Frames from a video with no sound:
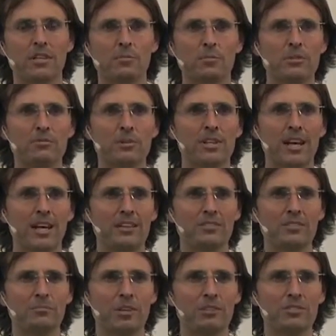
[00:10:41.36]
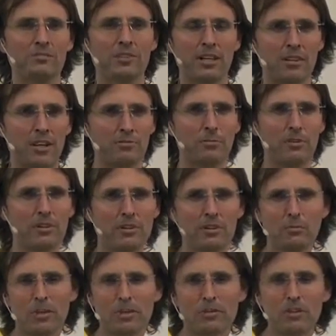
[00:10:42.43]
uh, with regard to most of our life. We're,
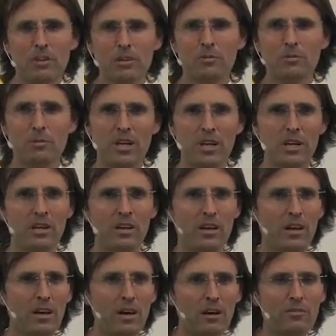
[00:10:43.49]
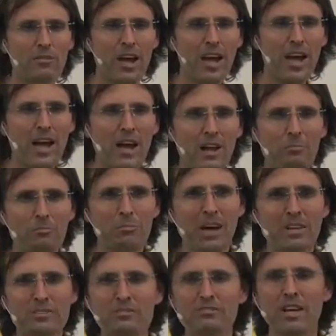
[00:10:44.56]
we're not aware of how
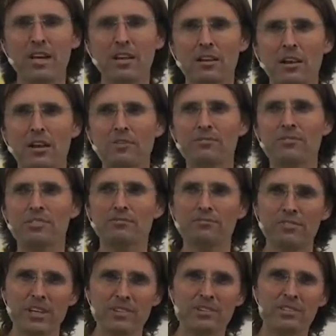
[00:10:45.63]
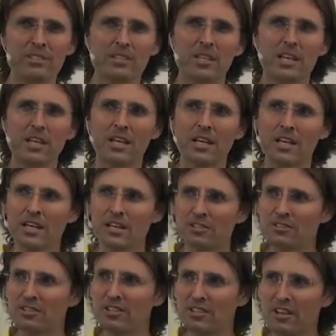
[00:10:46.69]
much of our life is invested
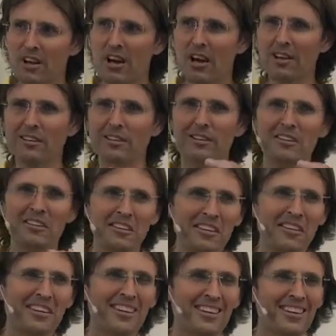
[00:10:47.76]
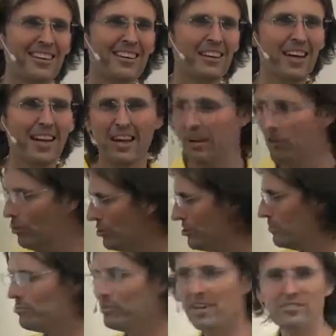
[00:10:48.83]
in denying uh, or
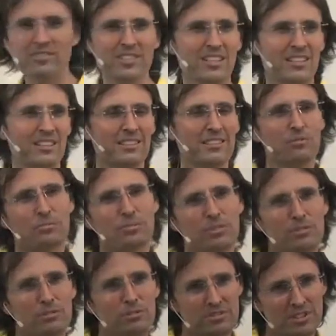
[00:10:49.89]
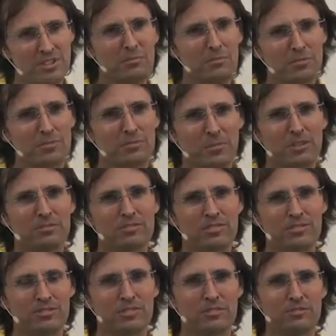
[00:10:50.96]
suppressing the real deeper
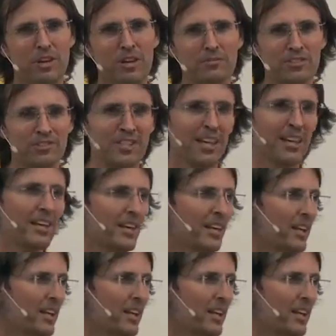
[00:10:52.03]
emotions that drive us. Now,